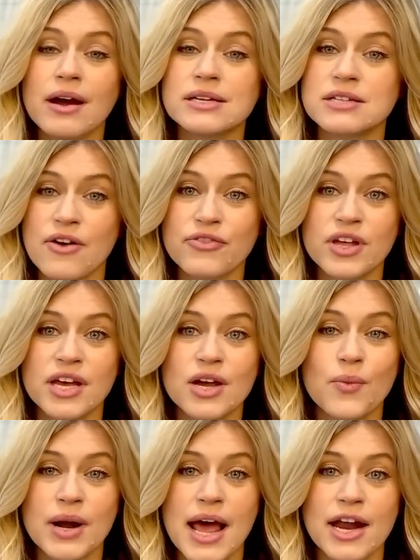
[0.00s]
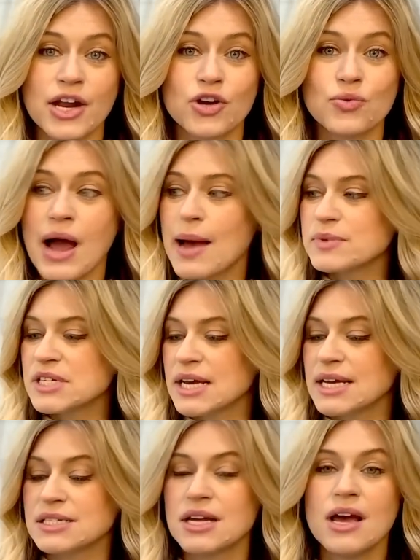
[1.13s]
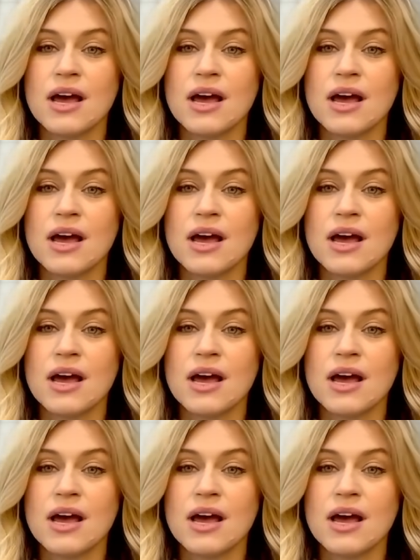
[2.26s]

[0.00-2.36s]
I definitely went ahead and grabbed it.